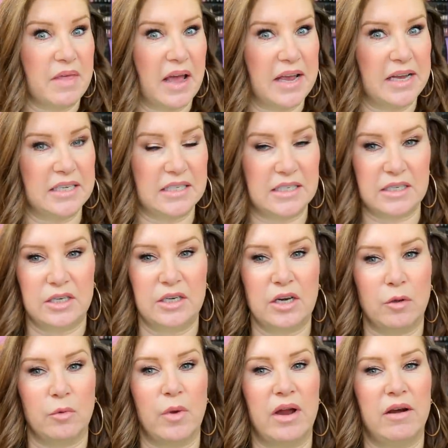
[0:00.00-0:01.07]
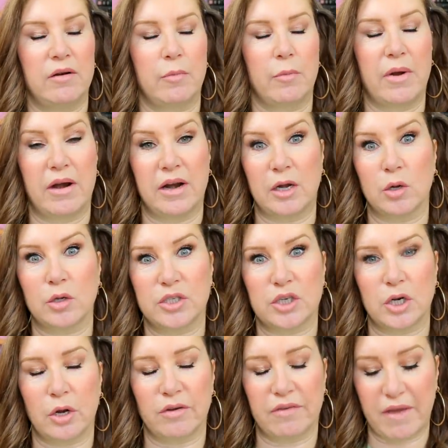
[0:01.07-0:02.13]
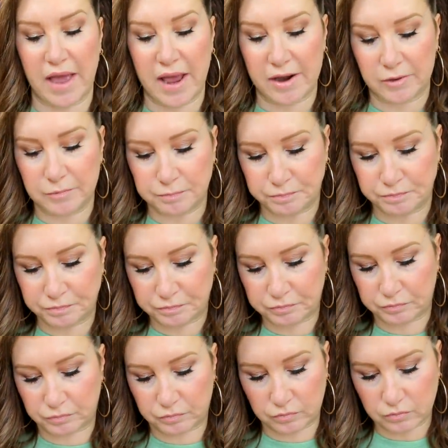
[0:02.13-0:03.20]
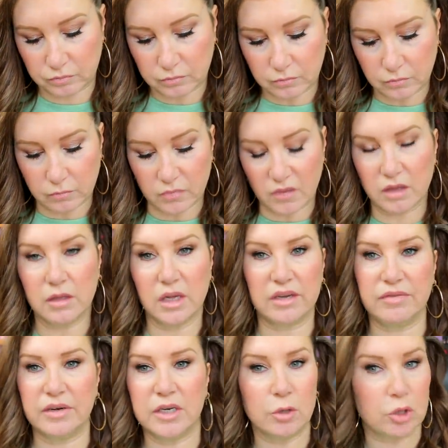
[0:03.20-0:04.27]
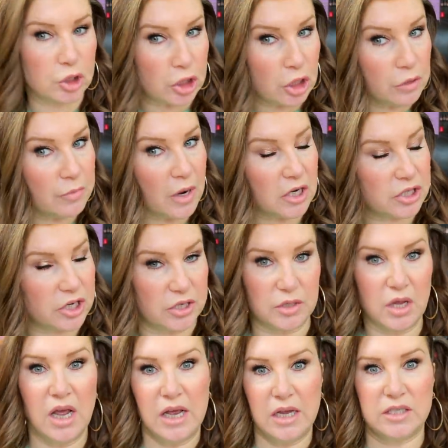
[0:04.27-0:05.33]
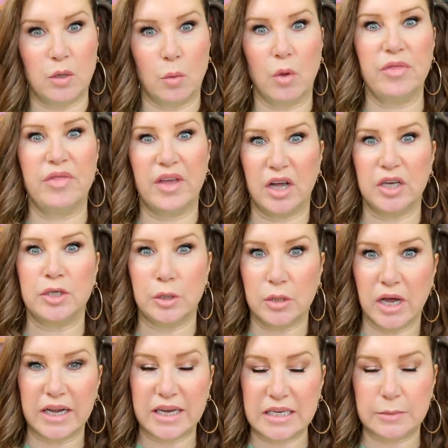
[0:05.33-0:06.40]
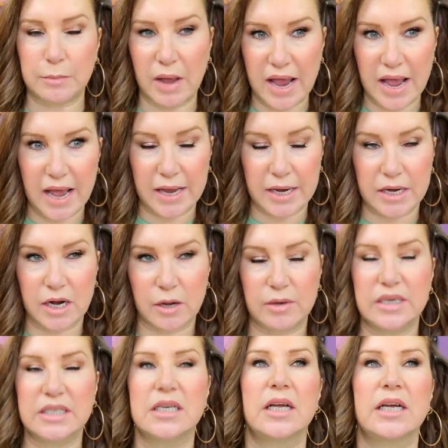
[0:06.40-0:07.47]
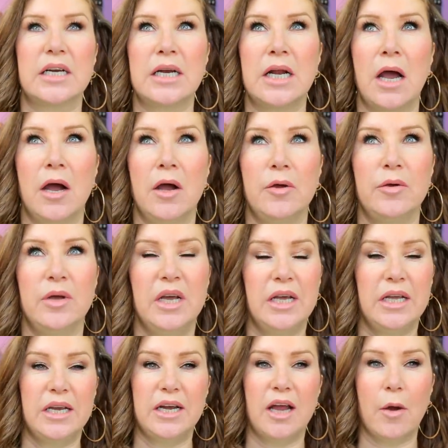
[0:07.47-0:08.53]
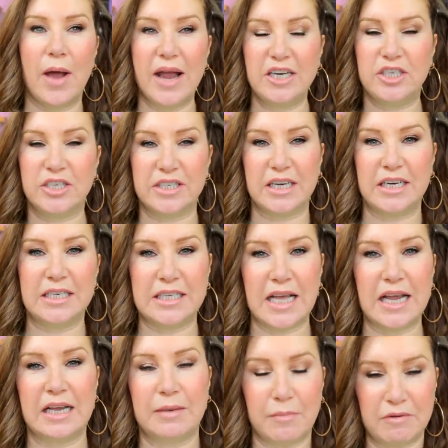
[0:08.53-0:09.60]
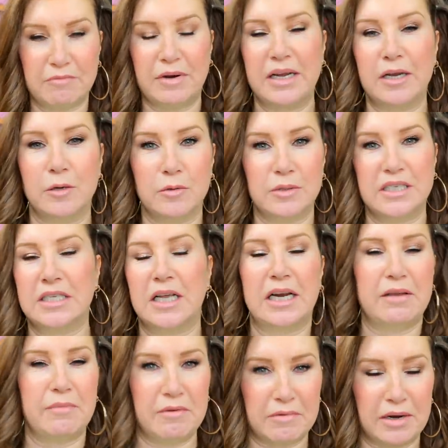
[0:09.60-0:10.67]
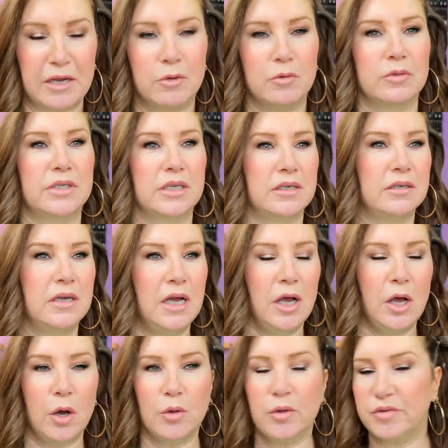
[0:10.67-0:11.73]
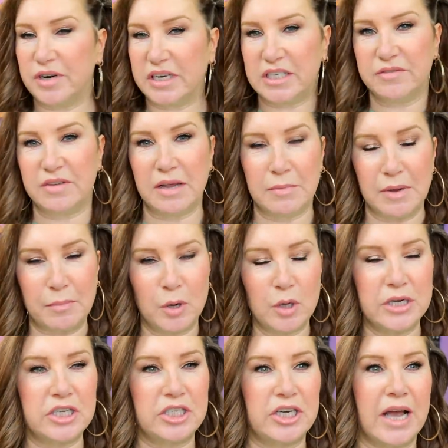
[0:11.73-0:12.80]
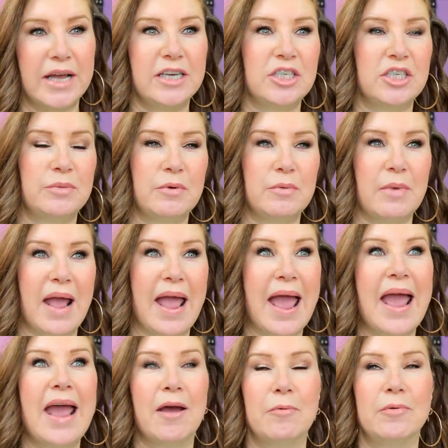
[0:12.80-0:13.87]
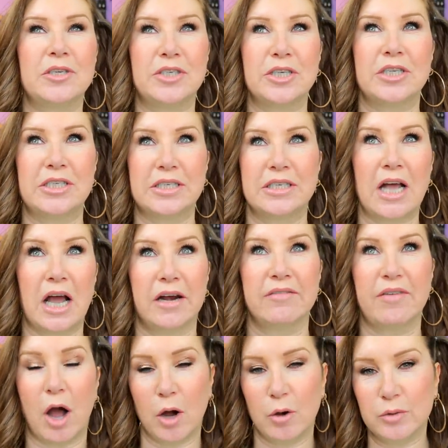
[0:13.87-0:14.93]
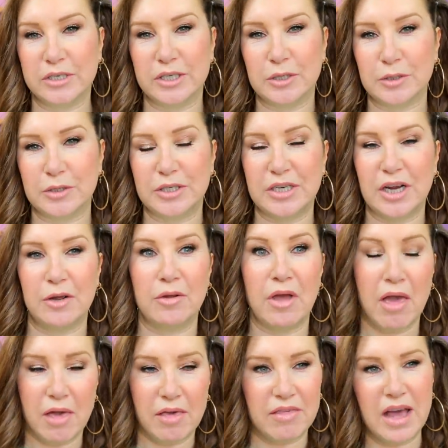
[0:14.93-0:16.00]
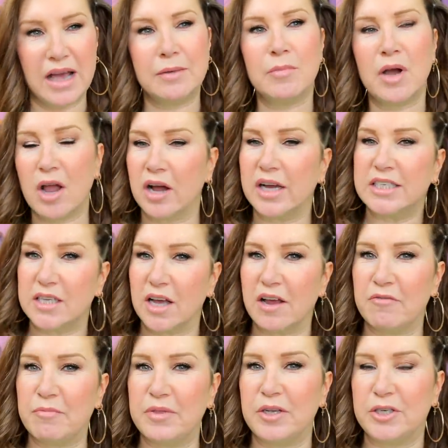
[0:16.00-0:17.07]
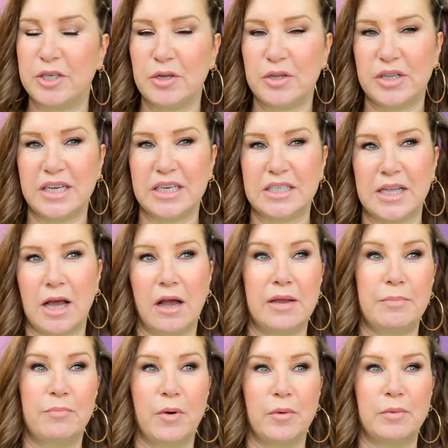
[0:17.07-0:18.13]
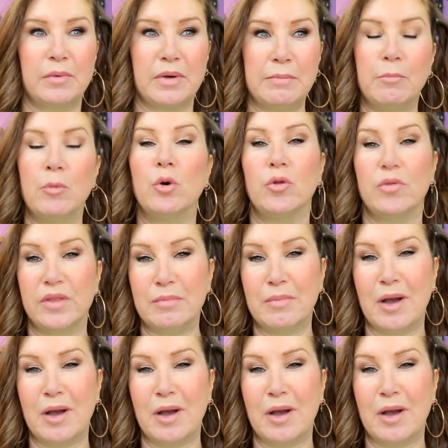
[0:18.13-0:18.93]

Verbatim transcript: that is, you know, where, where I'd lost a lot of hair. Thankfully not too much because the one thing I do like is my hair, you know, and it's like, no, you know, age is going to take my wrinkles, it's going to give me wrinkles and all the rest of it. And my body's changed, but my hair was just kind of holding on, you know. That and my eyesight have been the two things that I probably mourn the